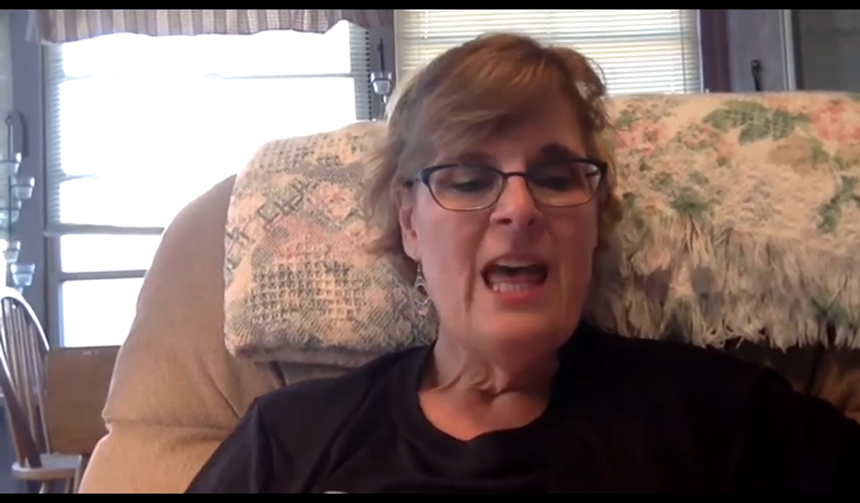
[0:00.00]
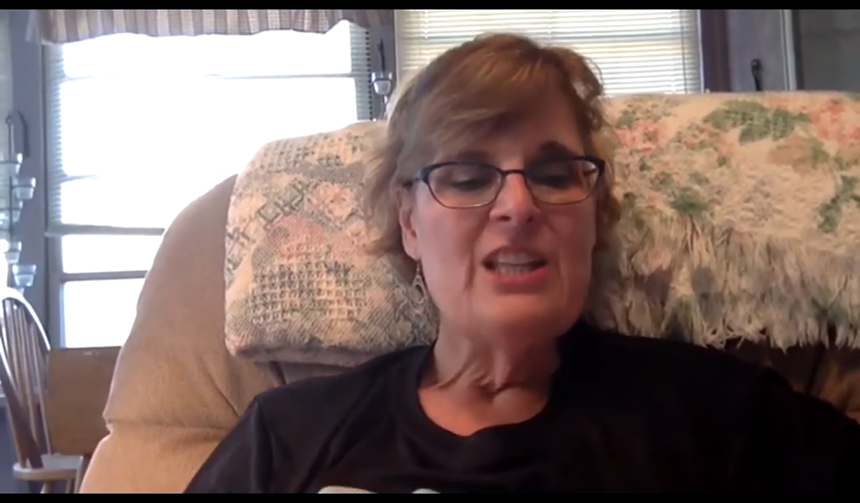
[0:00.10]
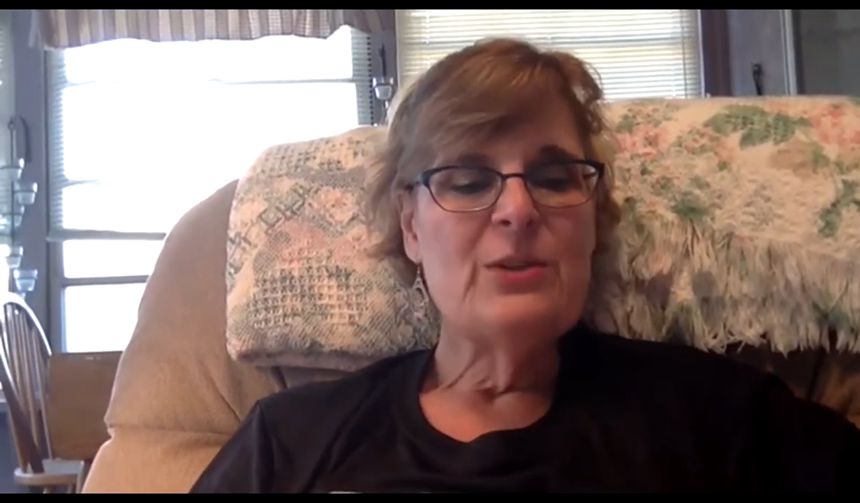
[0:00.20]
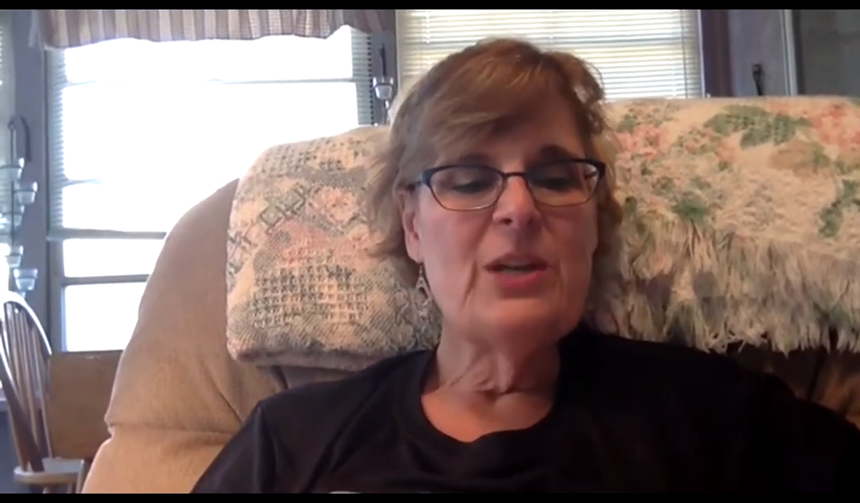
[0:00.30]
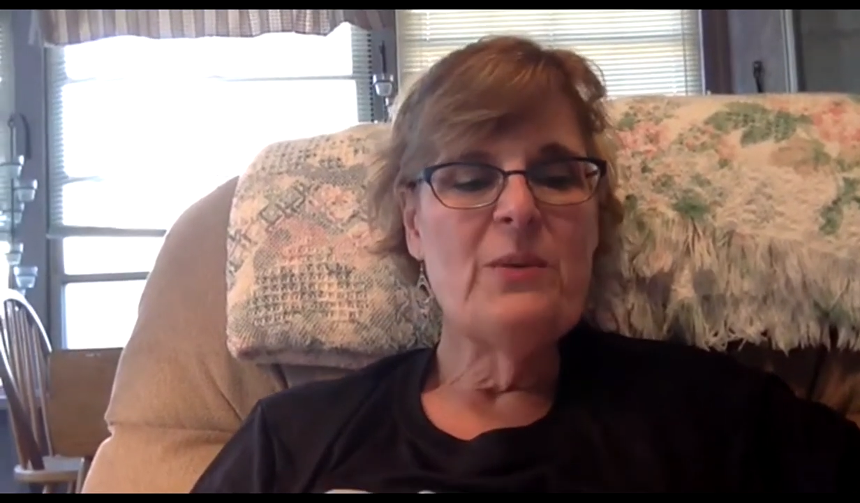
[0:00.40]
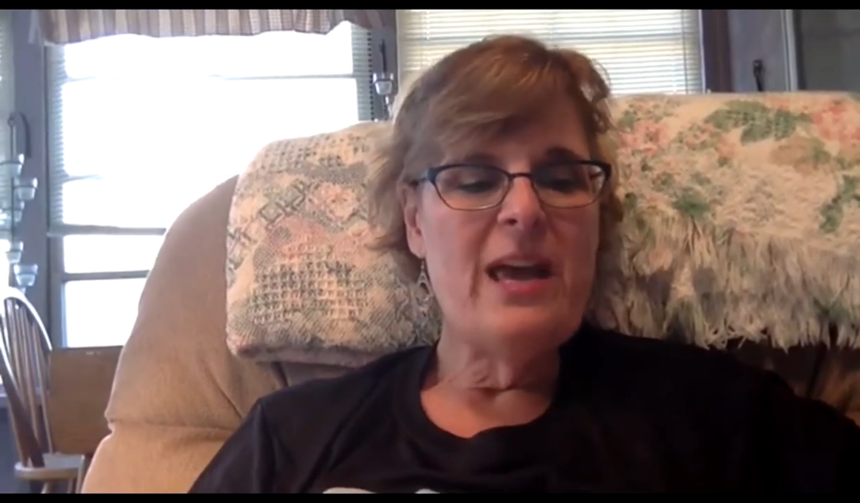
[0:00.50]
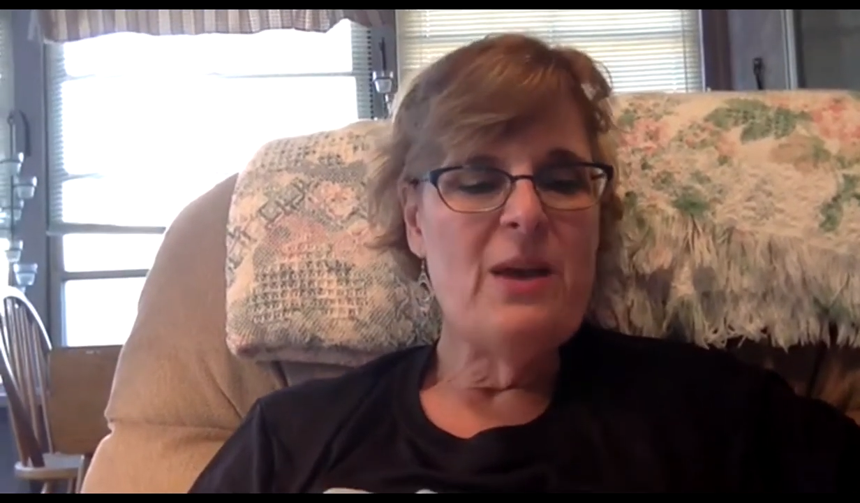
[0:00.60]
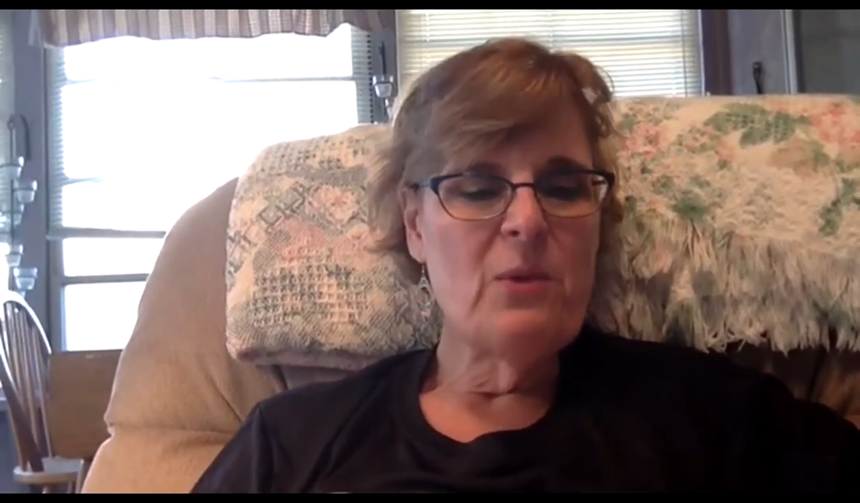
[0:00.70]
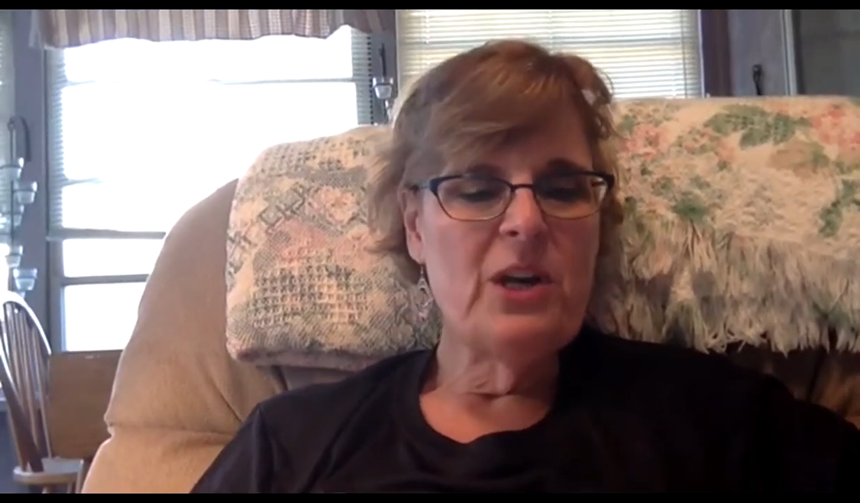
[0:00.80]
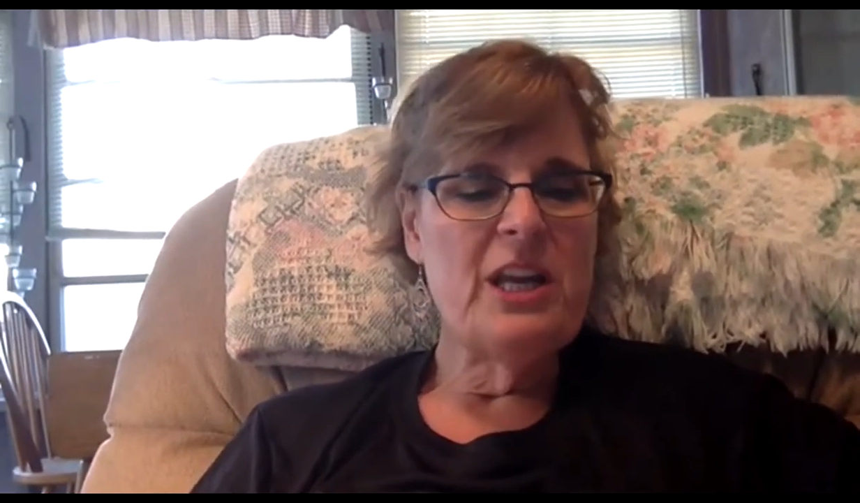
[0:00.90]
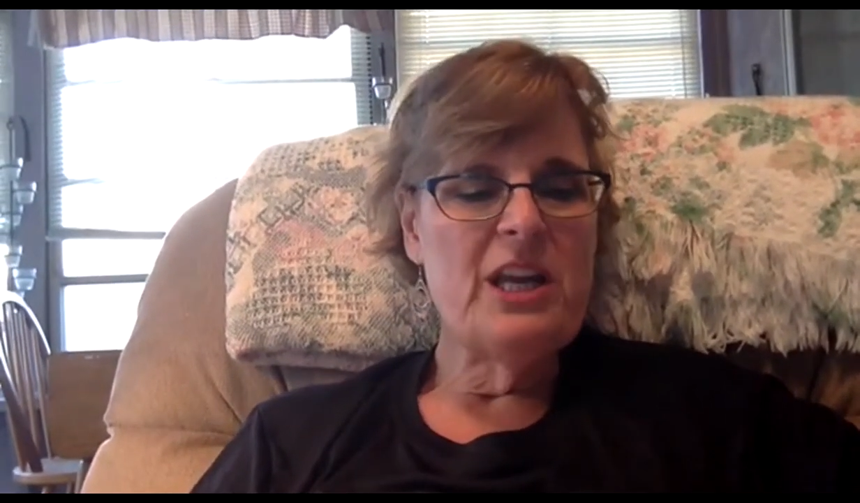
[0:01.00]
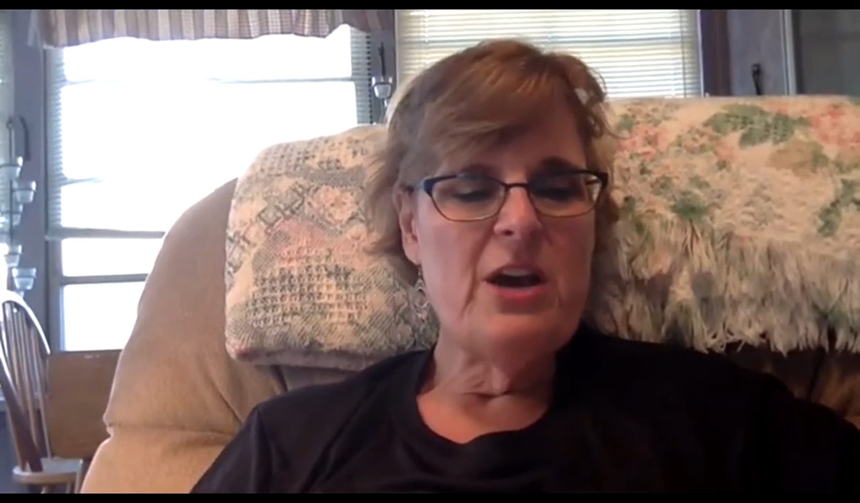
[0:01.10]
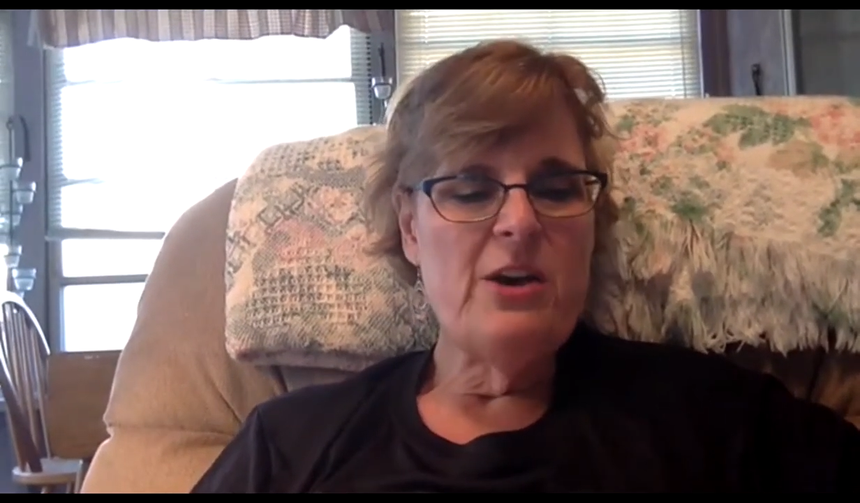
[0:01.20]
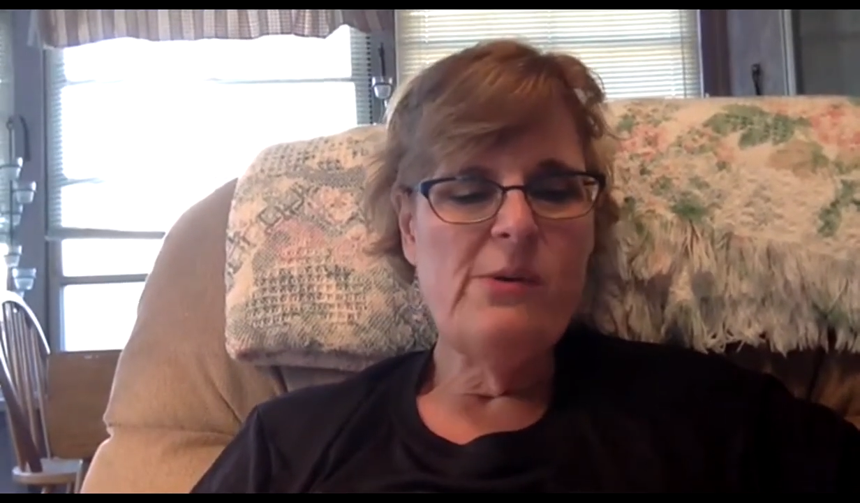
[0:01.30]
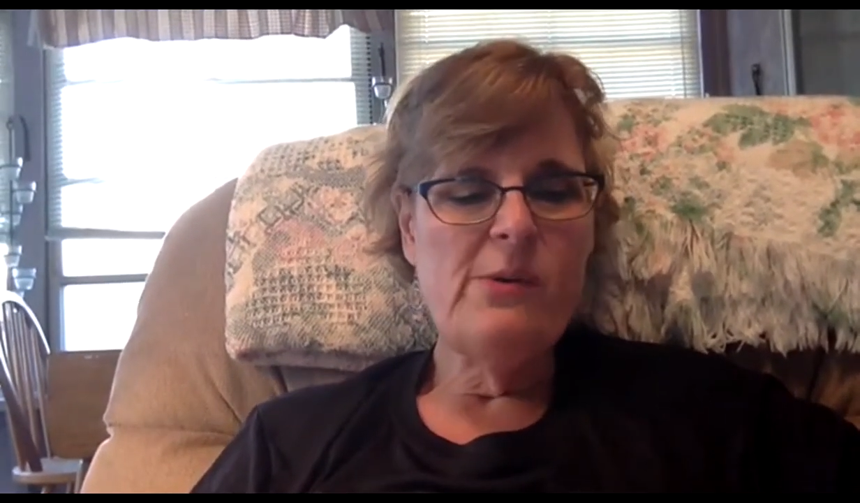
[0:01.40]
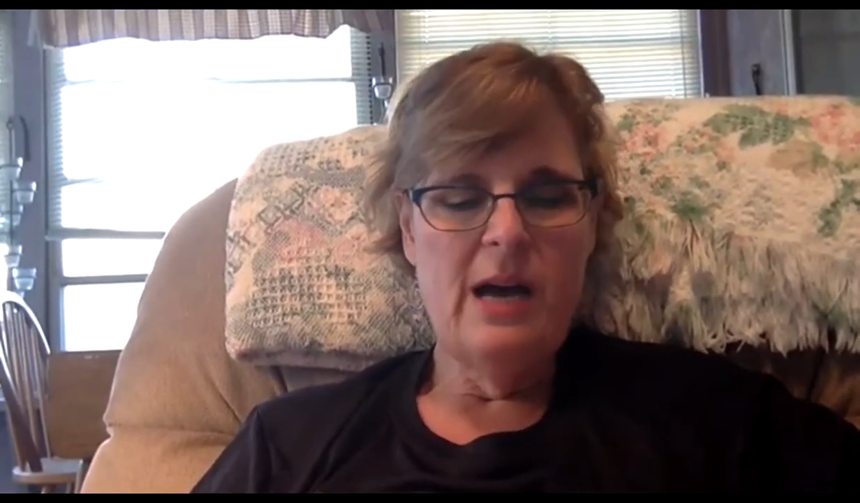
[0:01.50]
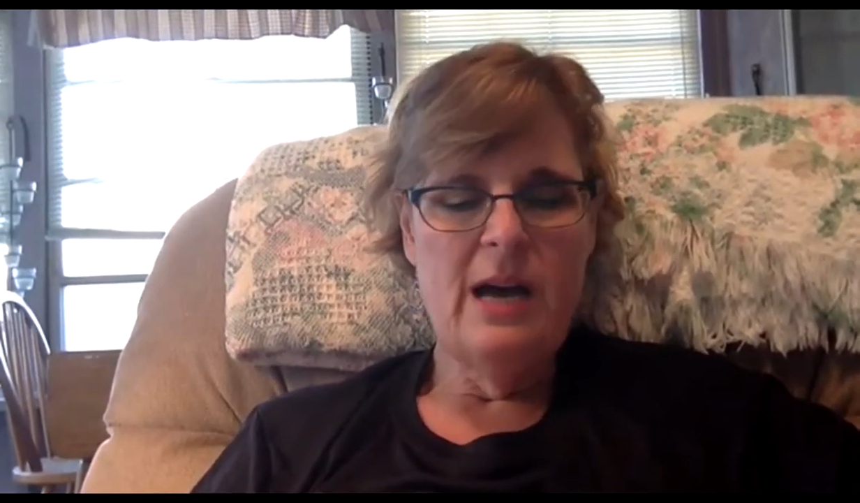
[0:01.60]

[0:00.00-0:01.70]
So anyway, we're going to go